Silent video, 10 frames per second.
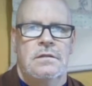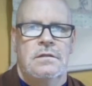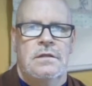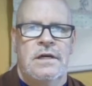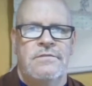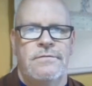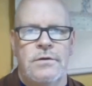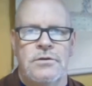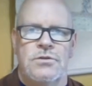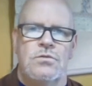at
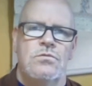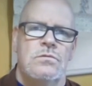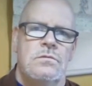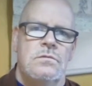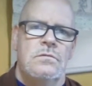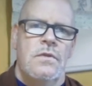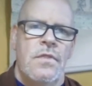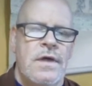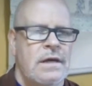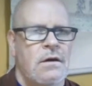first
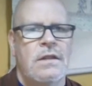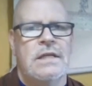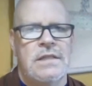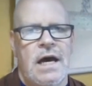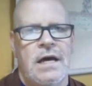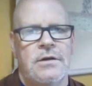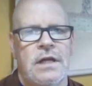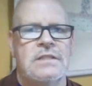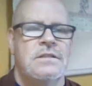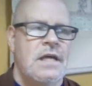think, oh, that's a haiku.
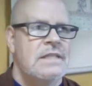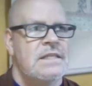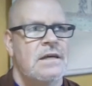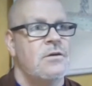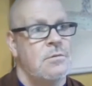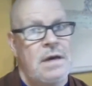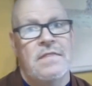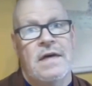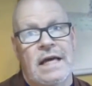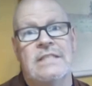Or you may
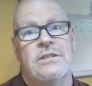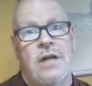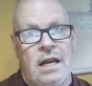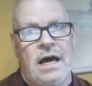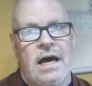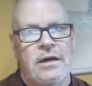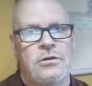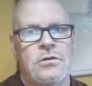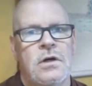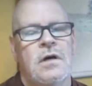think that's not a haiku,
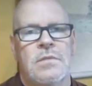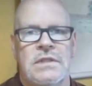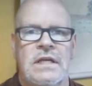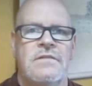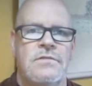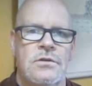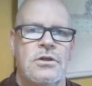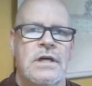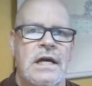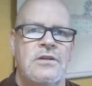but then if you look
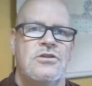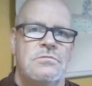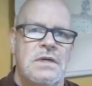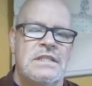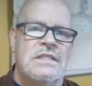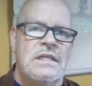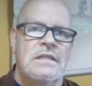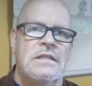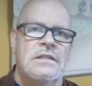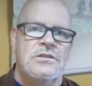at it, you may see that
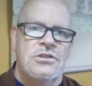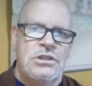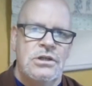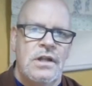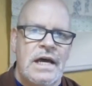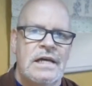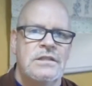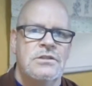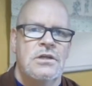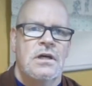it still
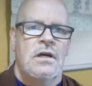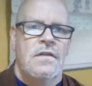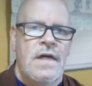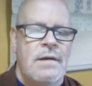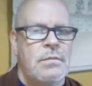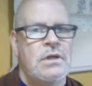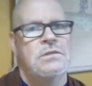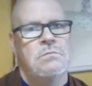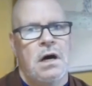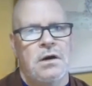has that, but it's
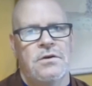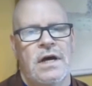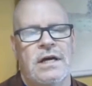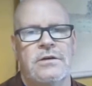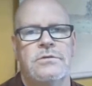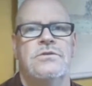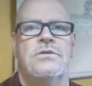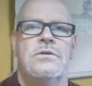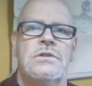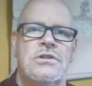modern haiku, so
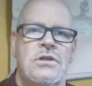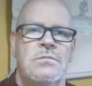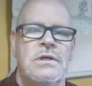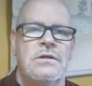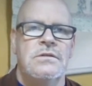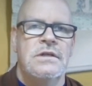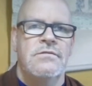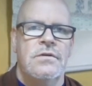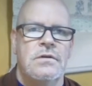it's going to be a little different.